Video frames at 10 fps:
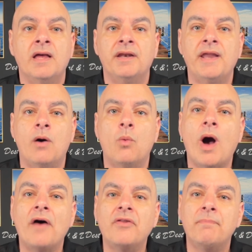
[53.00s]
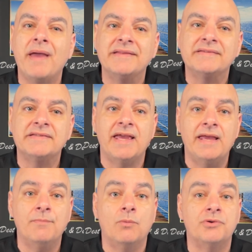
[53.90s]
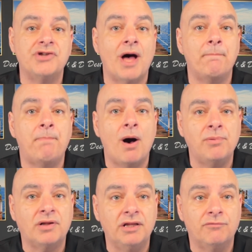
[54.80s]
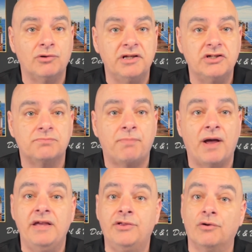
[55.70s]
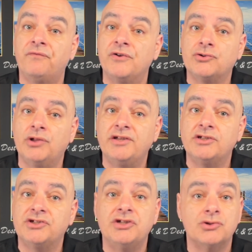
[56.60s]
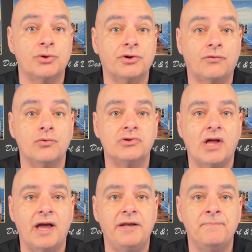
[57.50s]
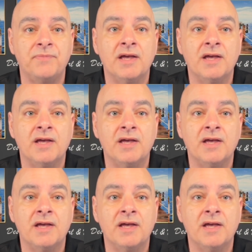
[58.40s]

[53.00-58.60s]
Now, while the man's name was not publicly released by either official agencies or the cruise line,